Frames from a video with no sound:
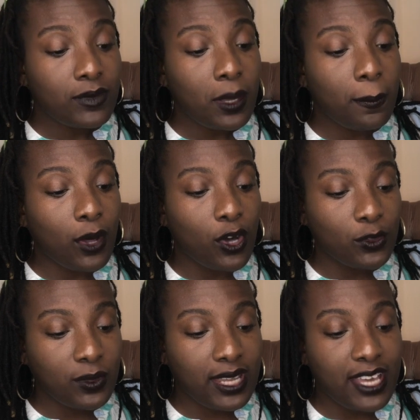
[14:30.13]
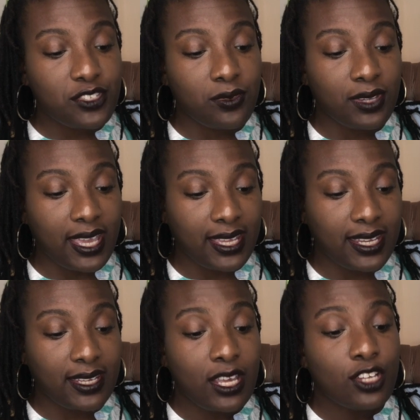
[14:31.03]
Baldwin has
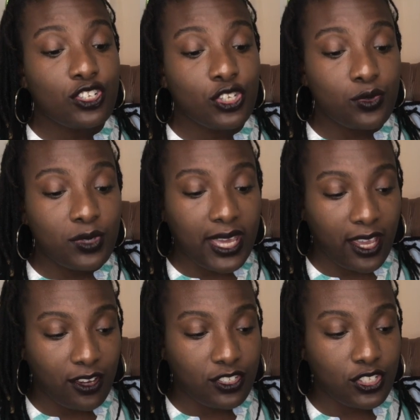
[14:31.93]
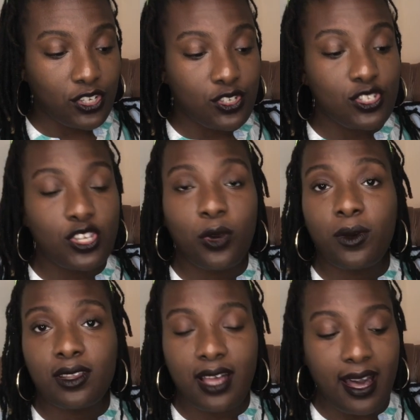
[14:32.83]
created two characters
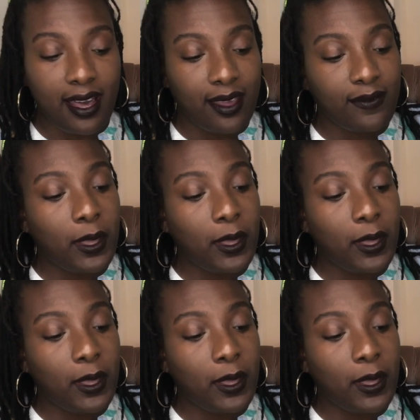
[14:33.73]
so alive